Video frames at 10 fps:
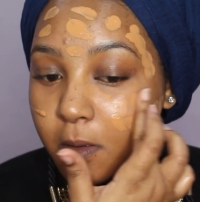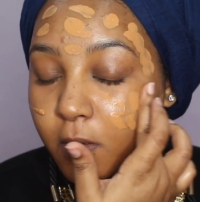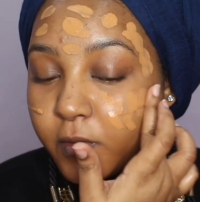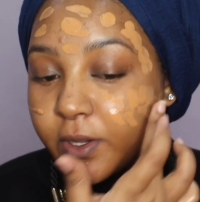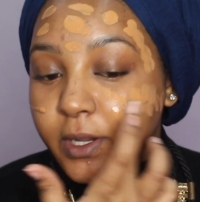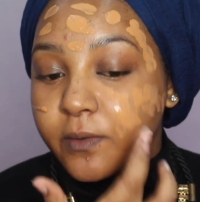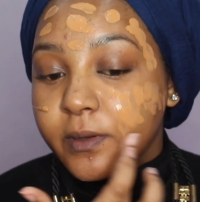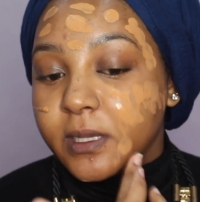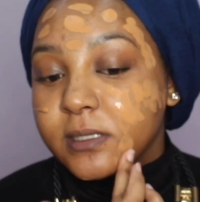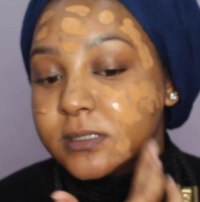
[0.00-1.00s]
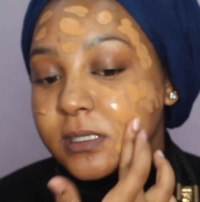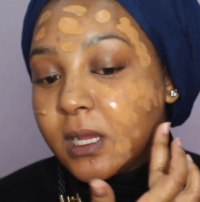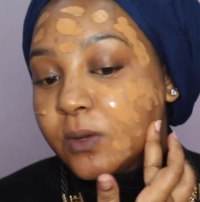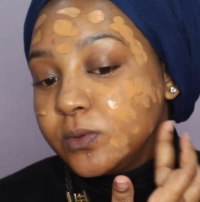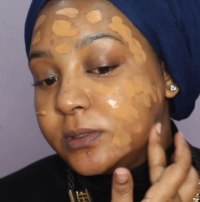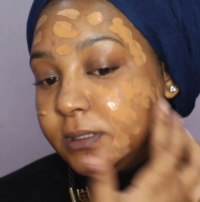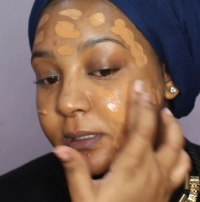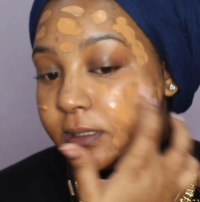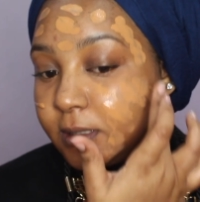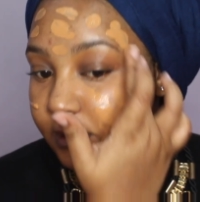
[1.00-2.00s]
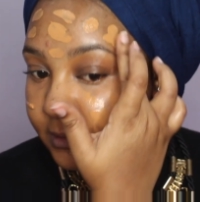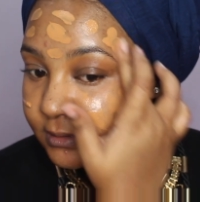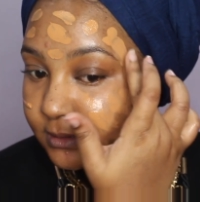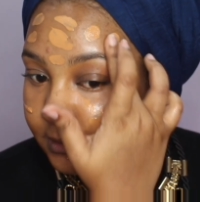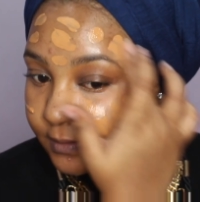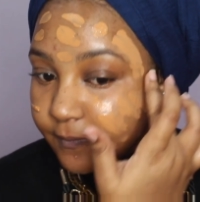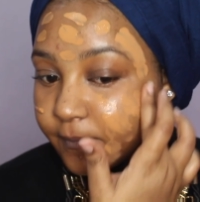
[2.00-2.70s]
all the areas that I would need it.